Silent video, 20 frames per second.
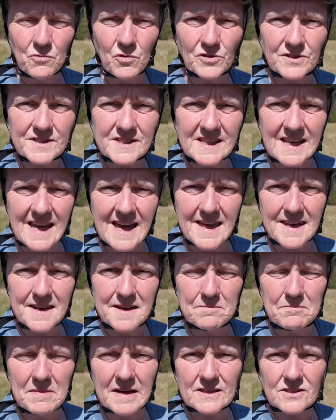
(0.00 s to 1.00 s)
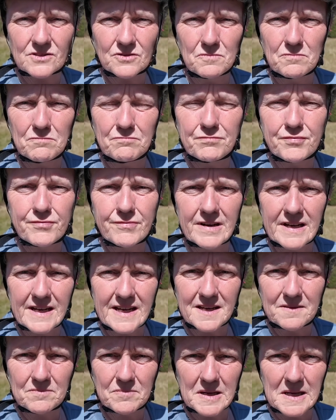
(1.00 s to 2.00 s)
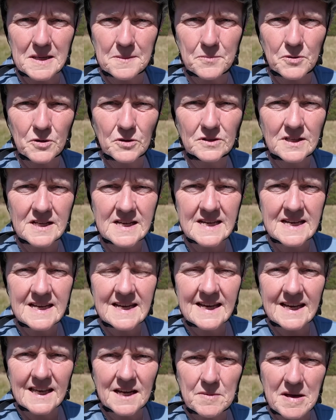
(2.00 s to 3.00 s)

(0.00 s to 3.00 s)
Once again, met some brilliant people, and